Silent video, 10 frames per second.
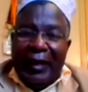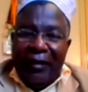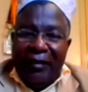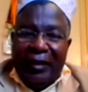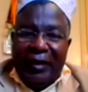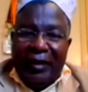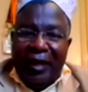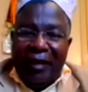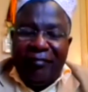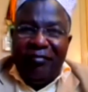that
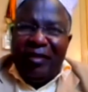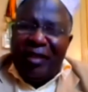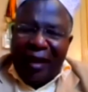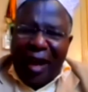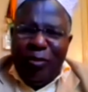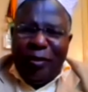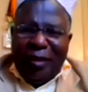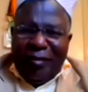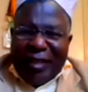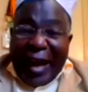uh, surround
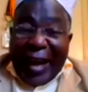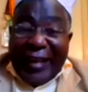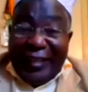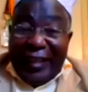this idea.